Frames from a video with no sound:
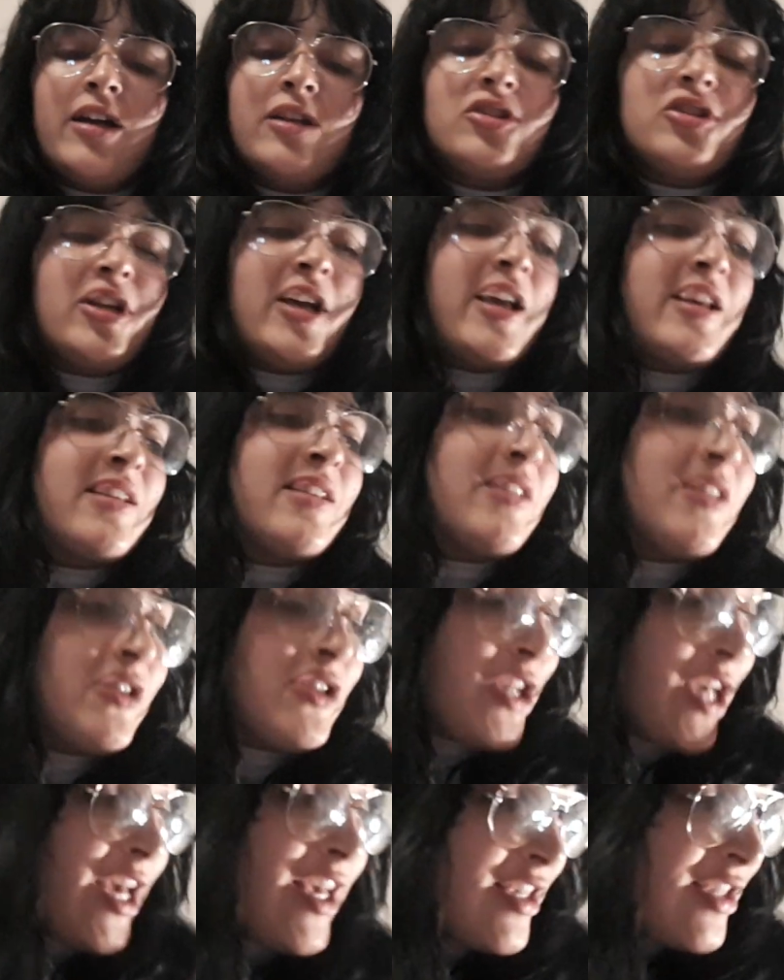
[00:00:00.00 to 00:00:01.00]

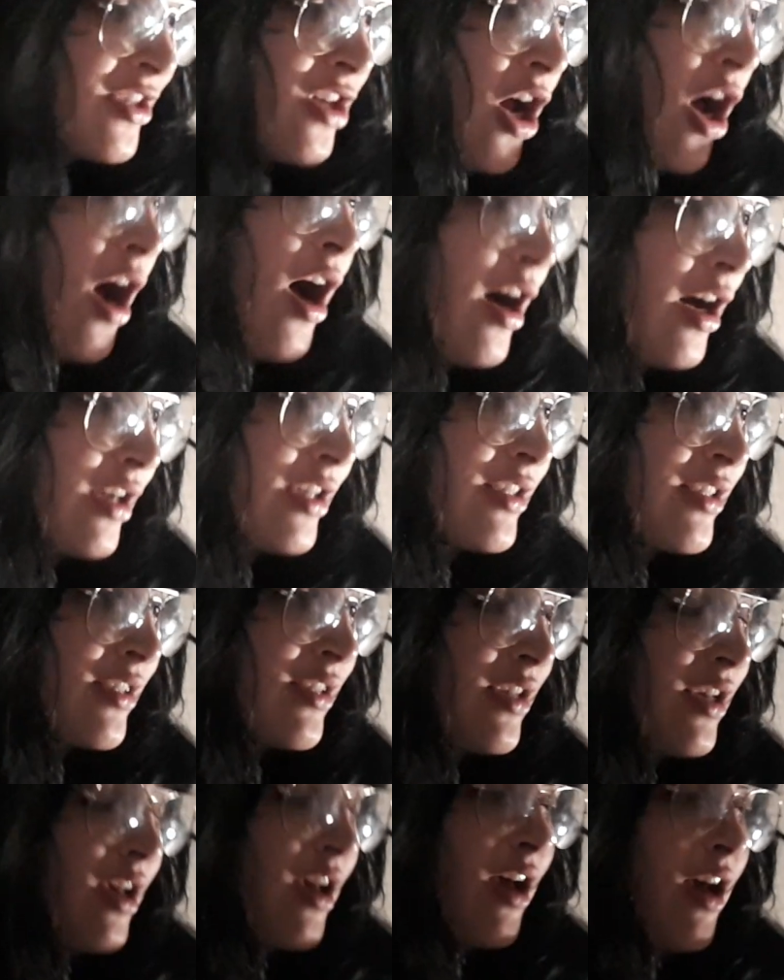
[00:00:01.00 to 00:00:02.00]
Jess
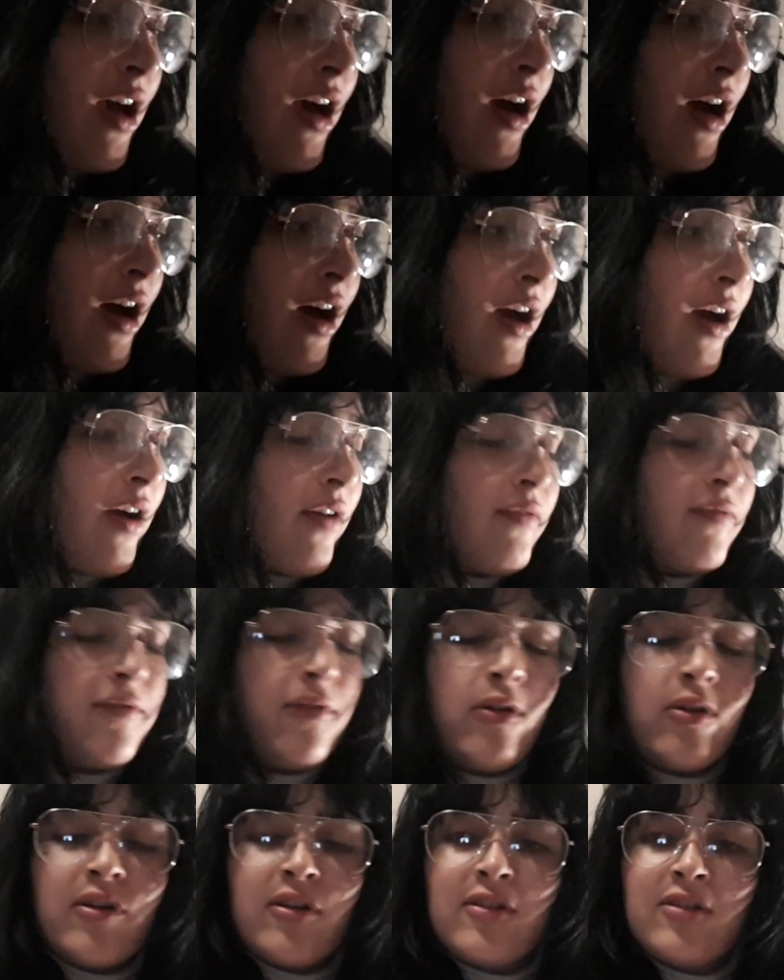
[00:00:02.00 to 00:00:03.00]
Cox
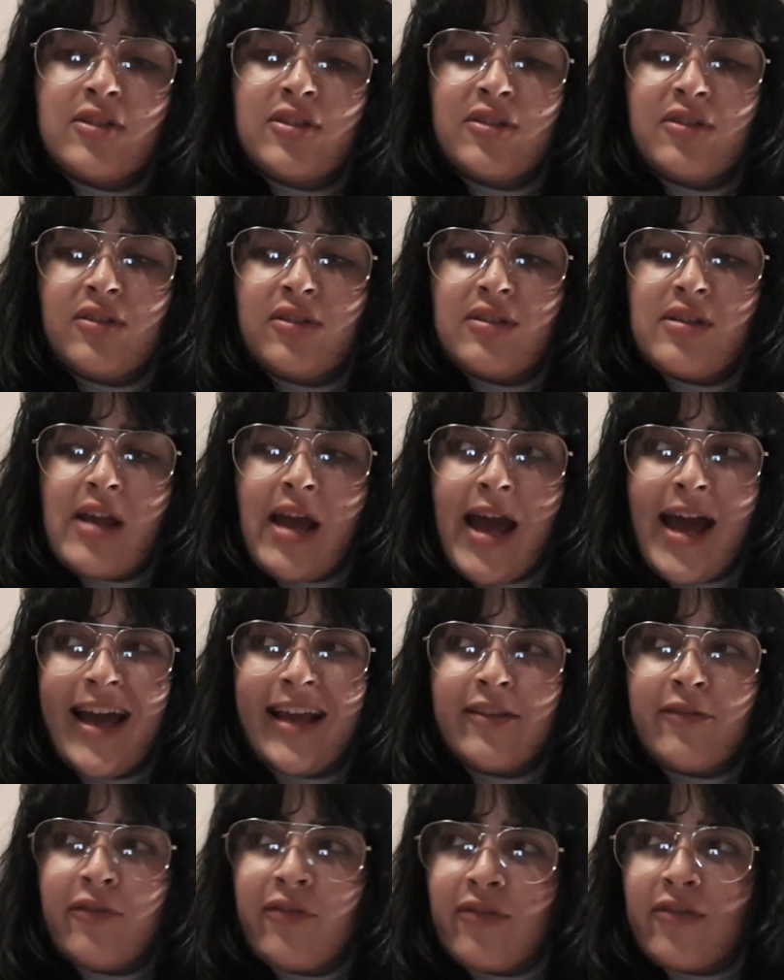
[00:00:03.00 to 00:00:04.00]
vocals
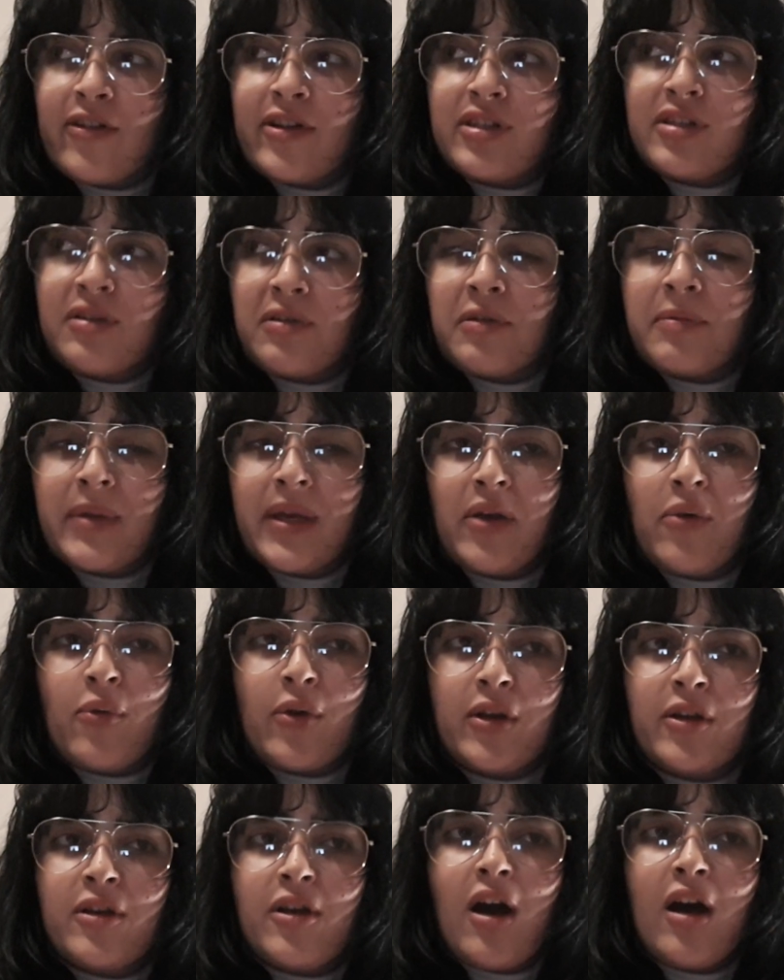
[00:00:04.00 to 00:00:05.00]
at first for me
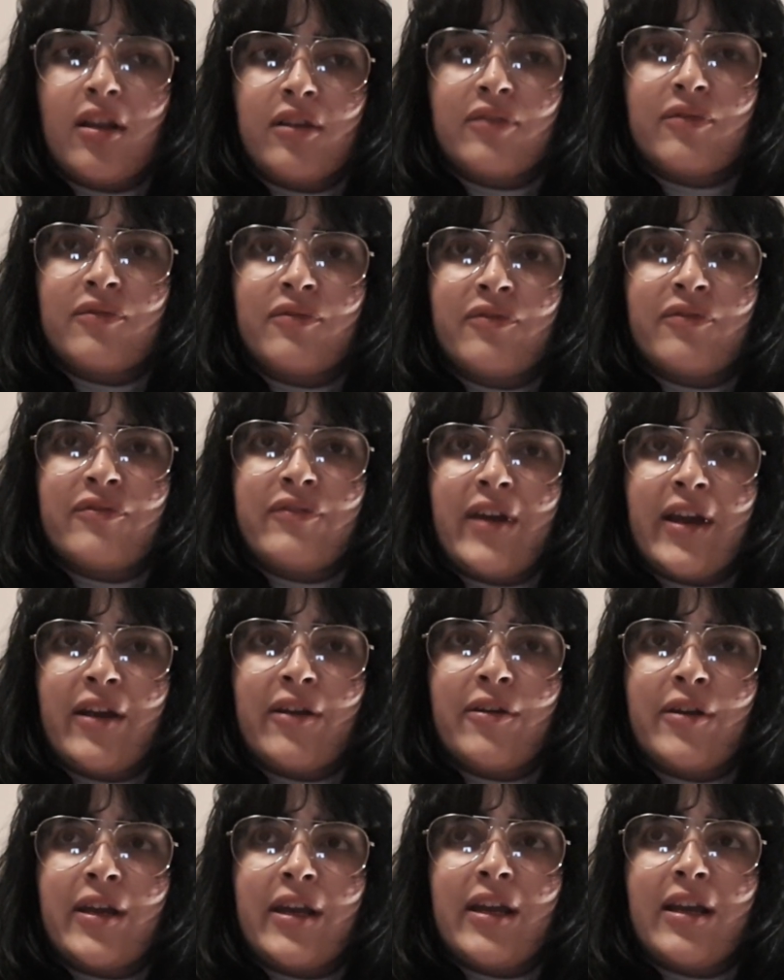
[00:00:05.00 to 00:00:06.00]
were not
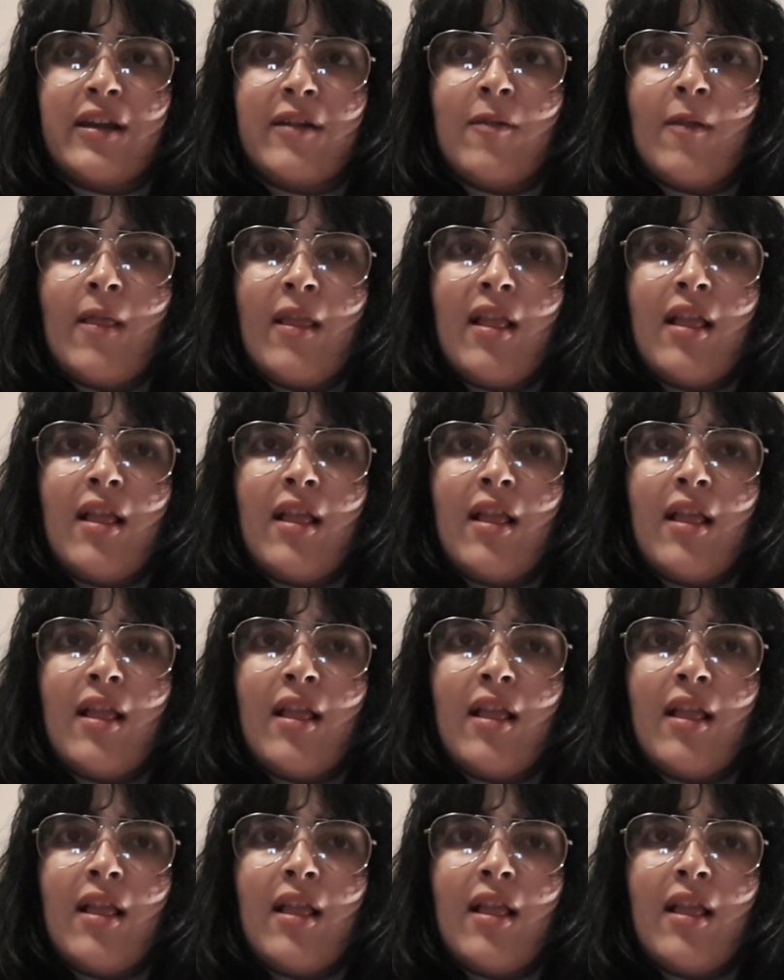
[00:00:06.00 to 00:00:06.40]
very